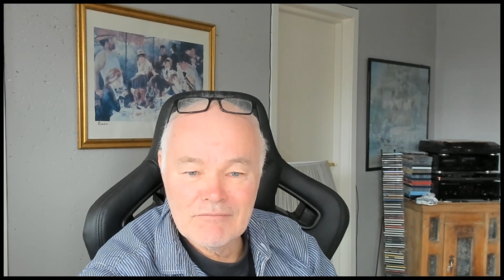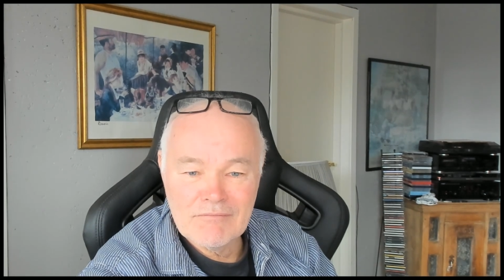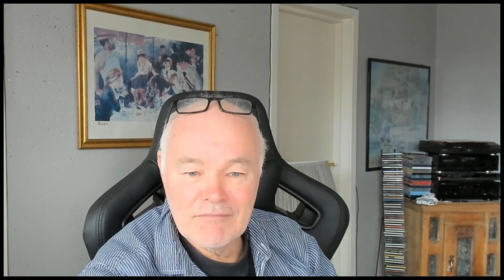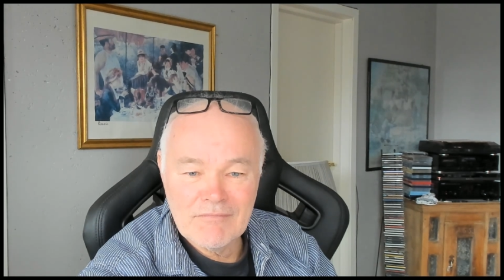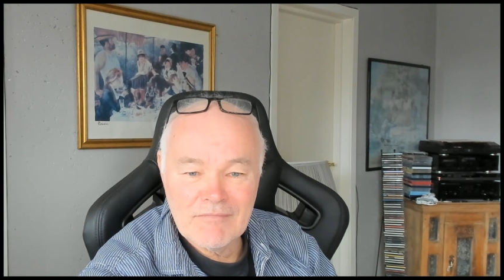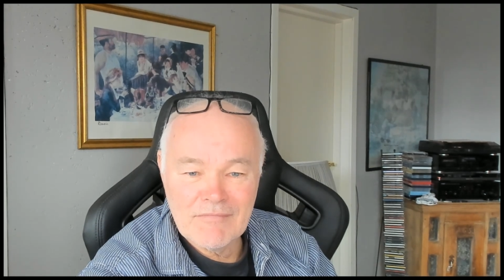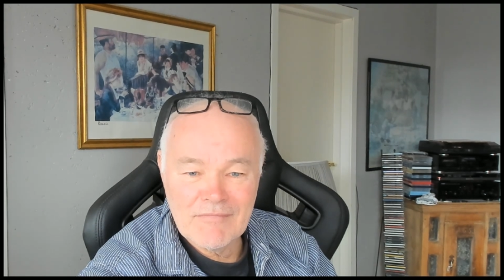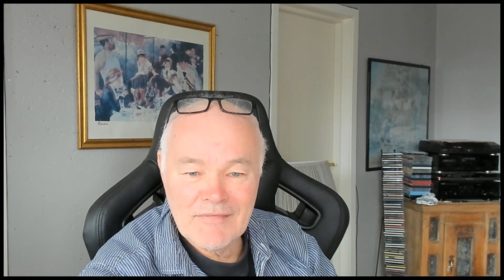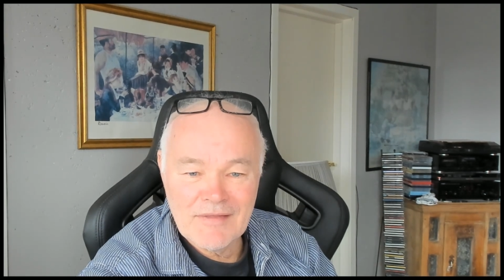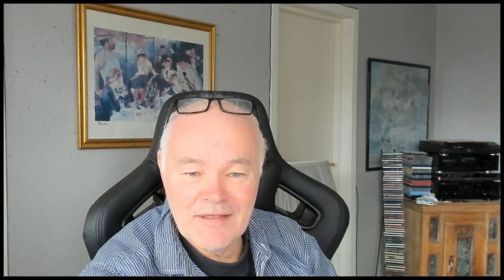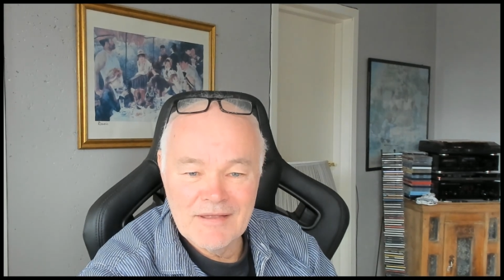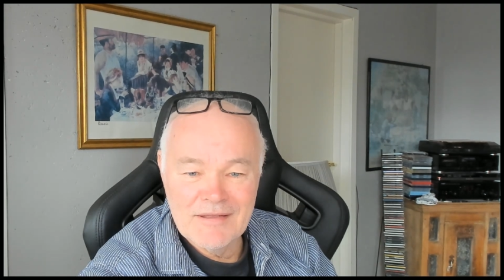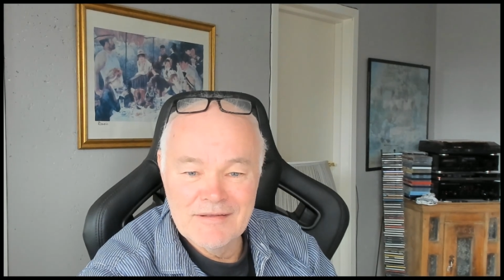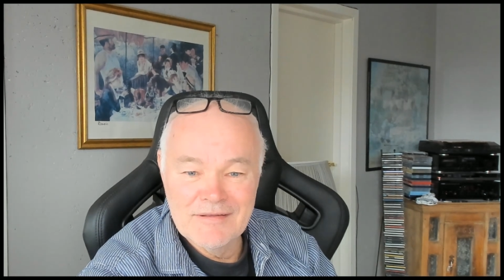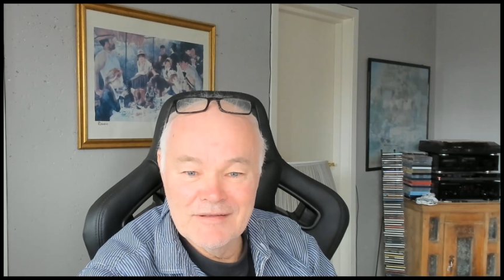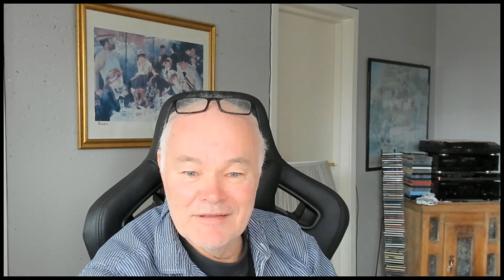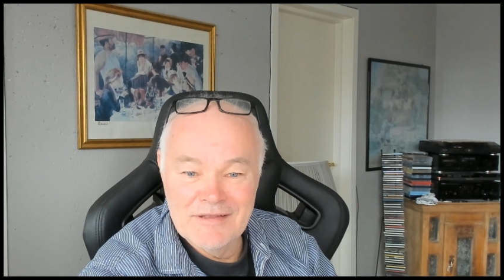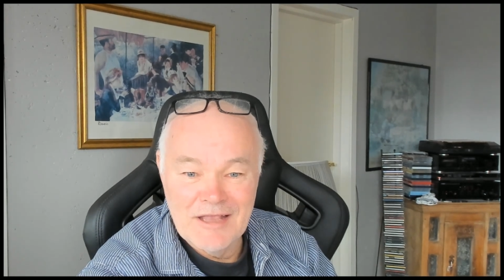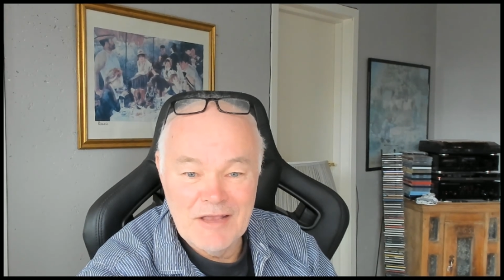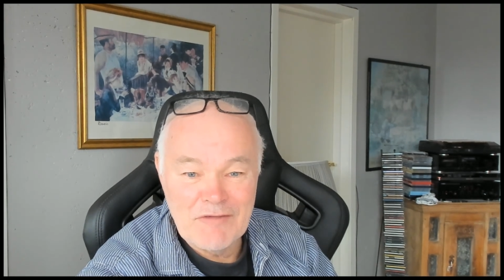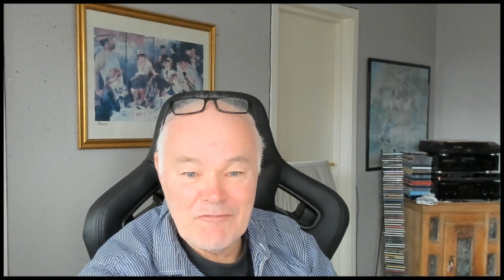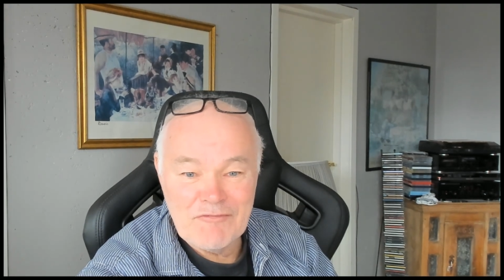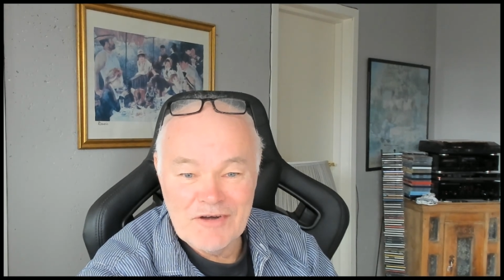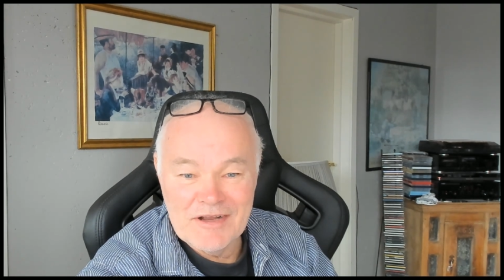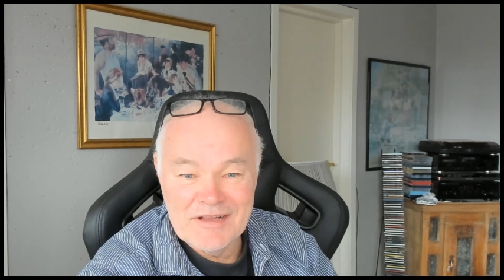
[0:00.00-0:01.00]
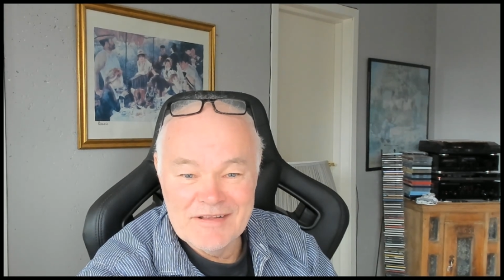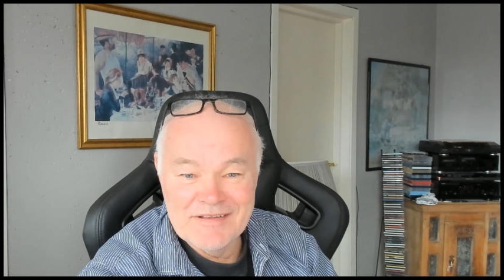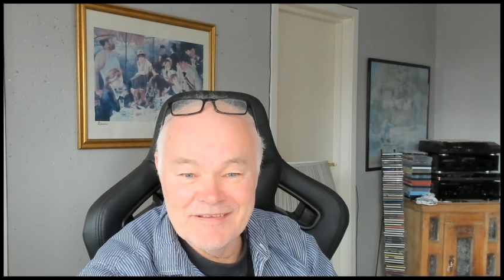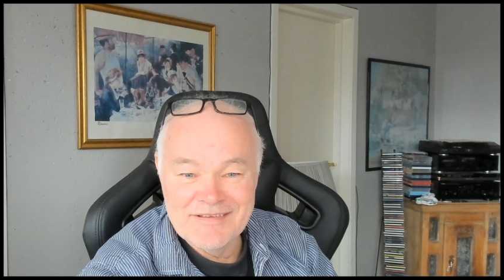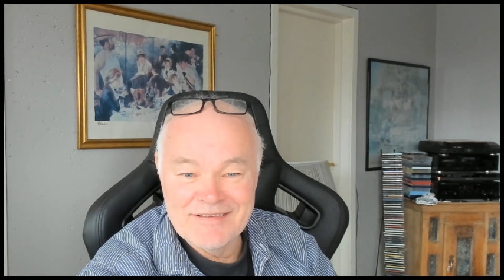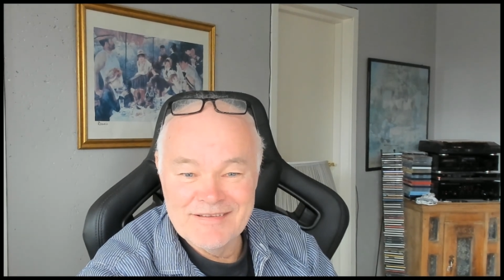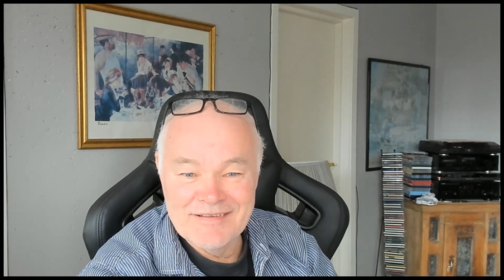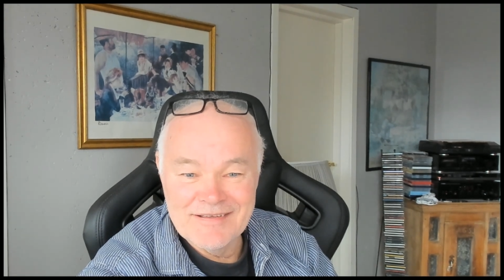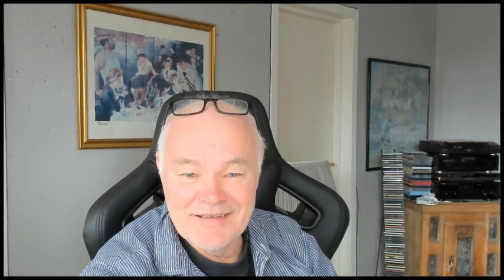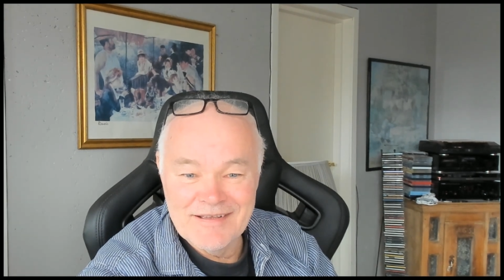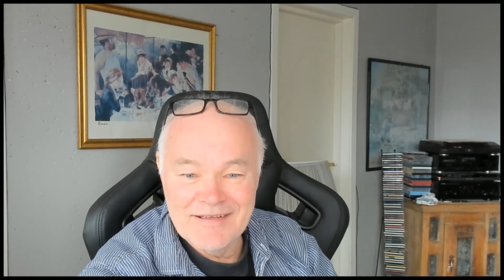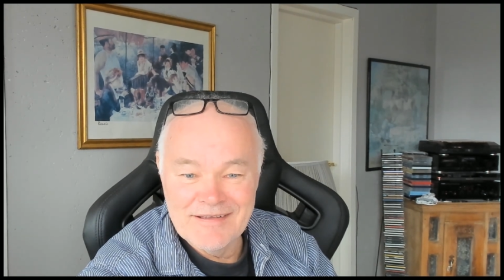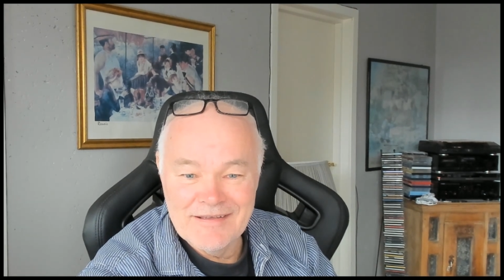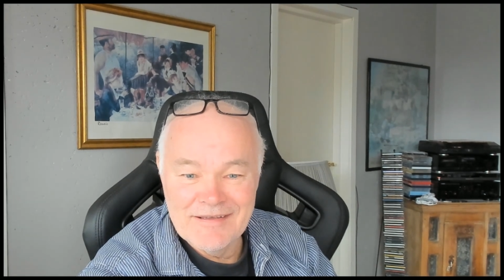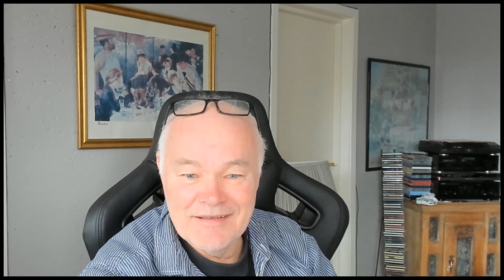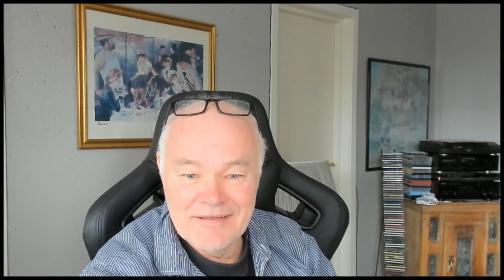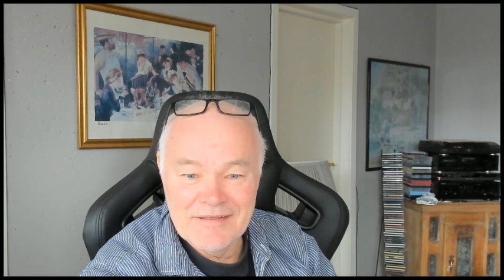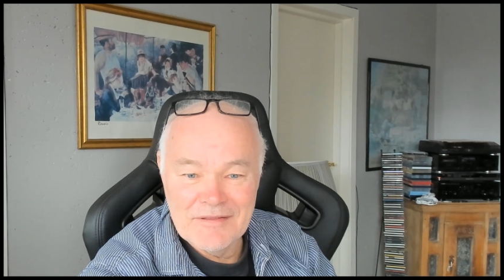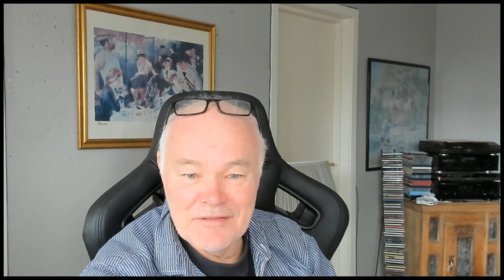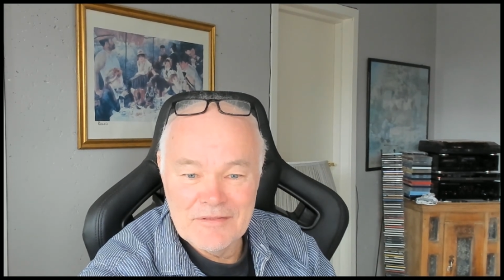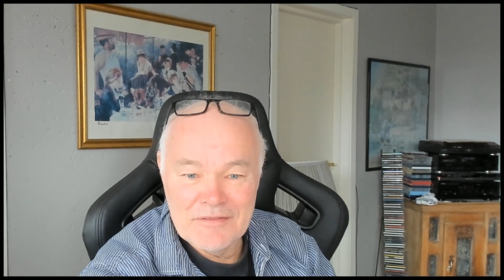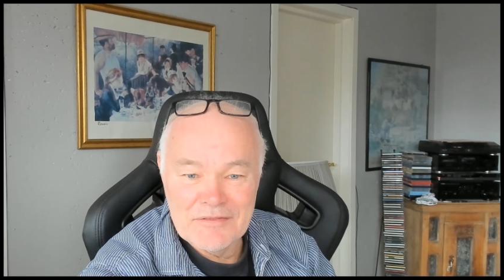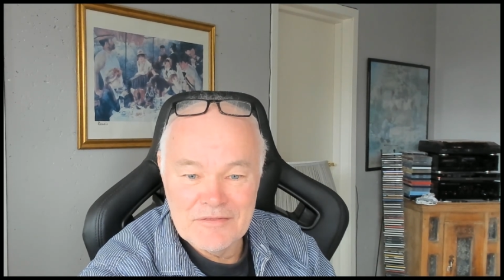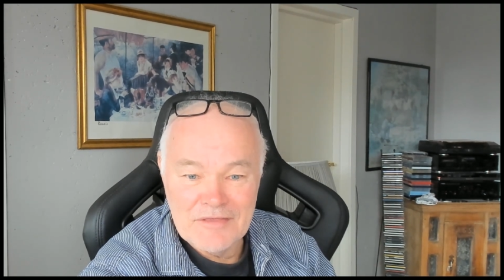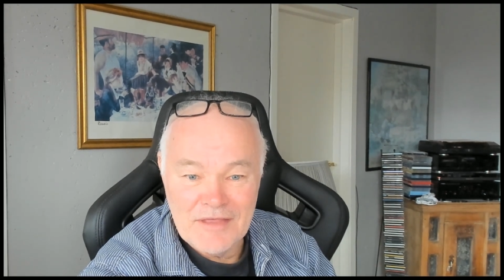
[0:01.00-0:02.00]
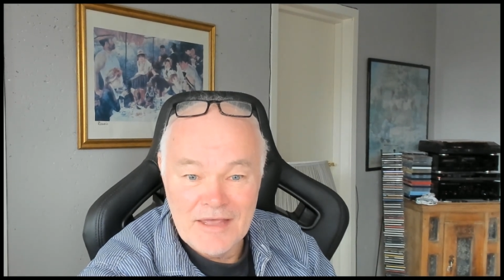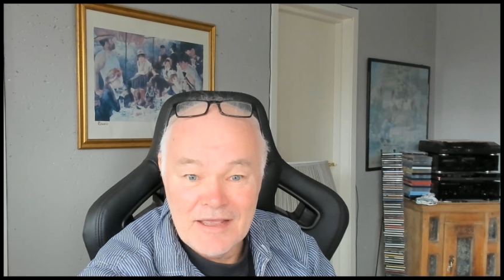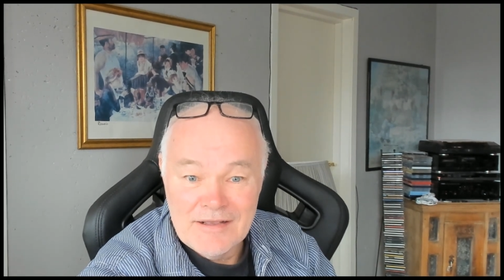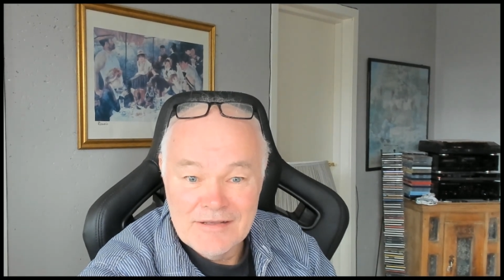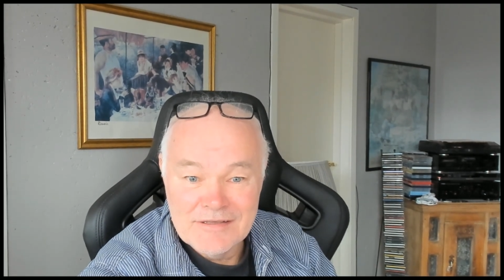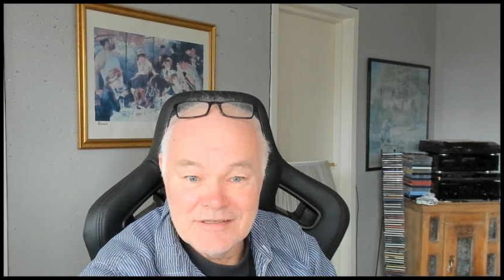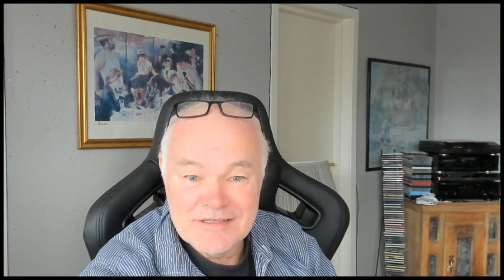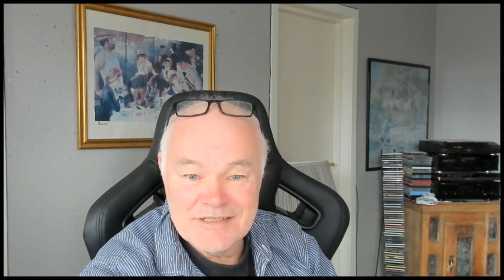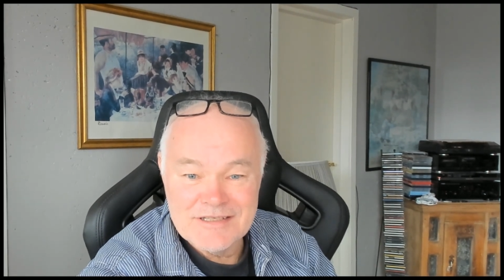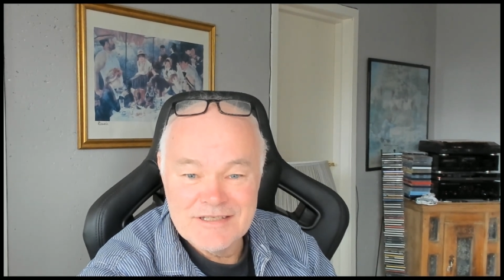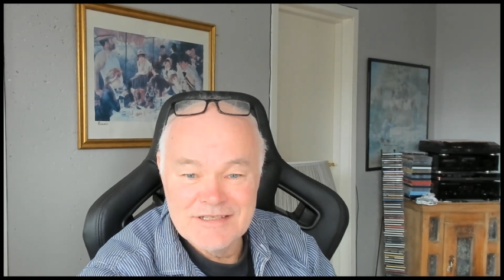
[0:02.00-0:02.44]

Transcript: different uh, things